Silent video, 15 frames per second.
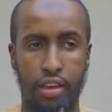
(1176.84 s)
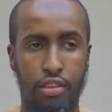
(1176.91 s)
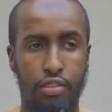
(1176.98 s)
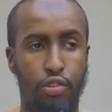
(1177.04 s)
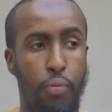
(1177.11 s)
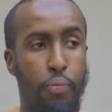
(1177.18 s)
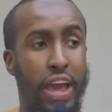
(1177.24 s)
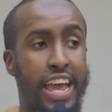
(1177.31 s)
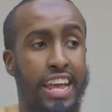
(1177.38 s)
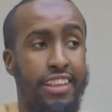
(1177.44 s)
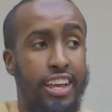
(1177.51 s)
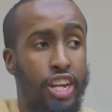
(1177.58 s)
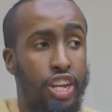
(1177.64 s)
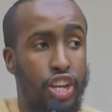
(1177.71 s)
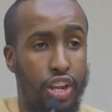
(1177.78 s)
So pay
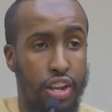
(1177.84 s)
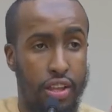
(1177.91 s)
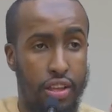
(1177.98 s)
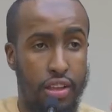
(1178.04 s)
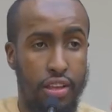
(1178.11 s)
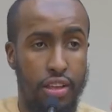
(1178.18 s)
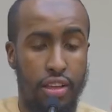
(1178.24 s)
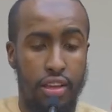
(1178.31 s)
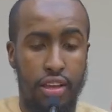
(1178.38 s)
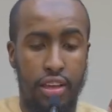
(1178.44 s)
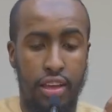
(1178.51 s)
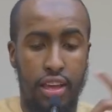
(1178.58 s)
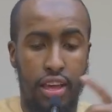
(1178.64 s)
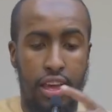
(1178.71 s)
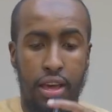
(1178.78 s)
attention.
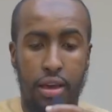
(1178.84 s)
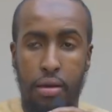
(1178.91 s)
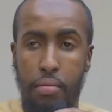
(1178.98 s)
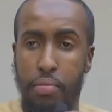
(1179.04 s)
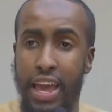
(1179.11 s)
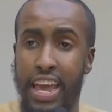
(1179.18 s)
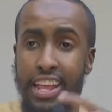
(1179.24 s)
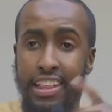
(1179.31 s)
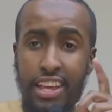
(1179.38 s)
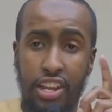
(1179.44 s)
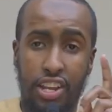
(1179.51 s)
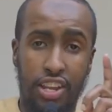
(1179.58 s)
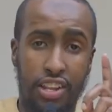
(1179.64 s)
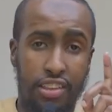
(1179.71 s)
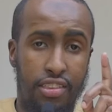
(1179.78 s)
Pay
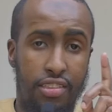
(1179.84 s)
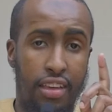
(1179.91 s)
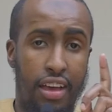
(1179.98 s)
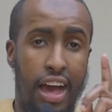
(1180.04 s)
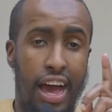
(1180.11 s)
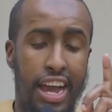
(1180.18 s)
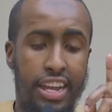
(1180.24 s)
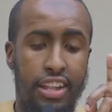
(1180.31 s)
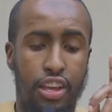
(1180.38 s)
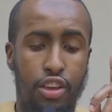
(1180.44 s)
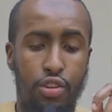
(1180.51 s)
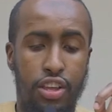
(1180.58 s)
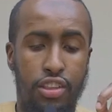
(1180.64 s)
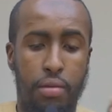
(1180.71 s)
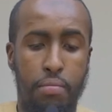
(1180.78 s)
attention, this is a qa'idah you
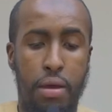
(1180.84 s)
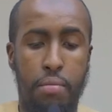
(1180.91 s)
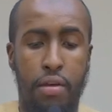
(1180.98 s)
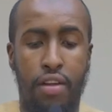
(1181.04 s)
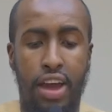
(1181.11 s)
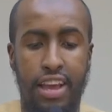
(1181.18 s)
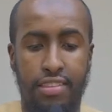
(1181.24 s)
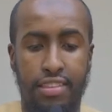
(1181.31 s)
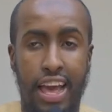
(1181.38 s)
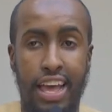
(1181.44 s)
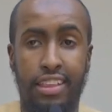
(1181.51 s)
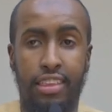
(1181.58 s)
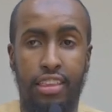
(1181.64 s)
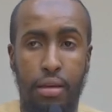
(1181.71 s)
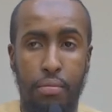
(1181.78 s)
need to memorize.
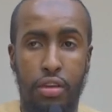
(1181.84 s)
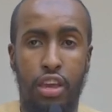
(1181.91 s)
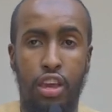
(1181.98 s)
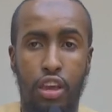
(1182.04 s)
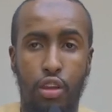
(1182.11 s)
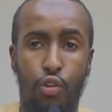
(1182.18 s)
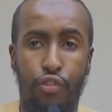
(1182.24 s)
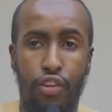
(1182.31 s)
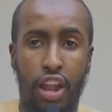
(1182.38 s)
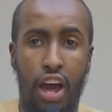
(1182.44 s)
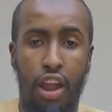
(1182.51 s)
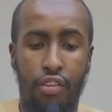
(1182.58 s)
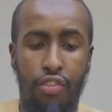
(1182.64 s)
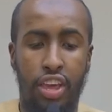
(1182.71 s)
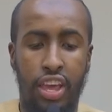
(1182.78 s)
At-tamkinu fil
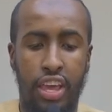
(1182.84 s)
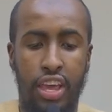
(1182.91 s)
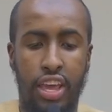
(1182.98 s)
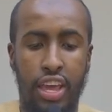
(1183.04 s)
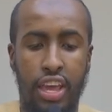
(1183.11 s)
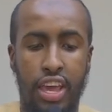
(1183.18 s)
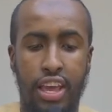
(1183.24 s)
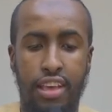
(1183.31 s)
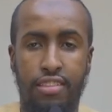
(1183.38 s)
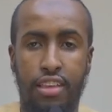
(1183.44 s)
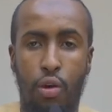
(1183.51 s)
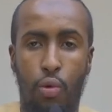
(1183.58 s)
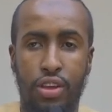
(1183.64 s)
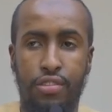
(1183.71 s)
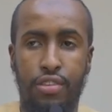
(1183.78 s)
ardi is a
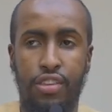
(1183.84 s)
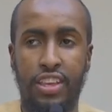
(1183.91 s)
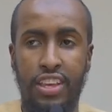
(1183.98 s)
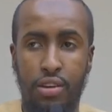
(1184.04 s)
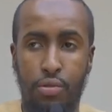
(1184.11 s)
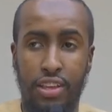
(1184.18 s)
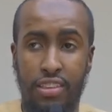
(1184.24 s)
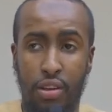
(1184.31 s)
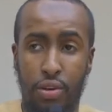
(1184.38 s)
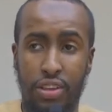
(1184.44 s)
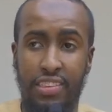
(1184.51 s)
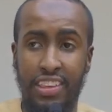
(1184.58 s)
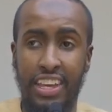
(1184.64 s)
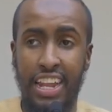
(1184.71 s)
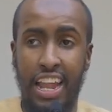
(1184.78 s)

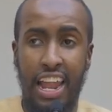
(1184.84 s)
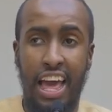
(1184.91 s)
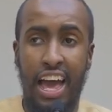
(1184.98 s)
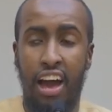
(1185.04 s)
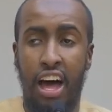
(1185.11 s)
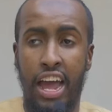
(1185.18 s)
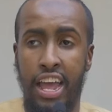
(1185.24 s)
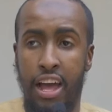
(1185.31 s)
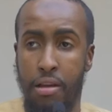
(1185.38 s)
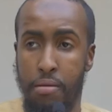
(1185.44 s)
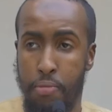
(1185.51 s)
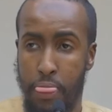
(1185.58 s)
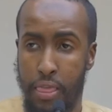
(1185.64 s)
wasila la ghaya.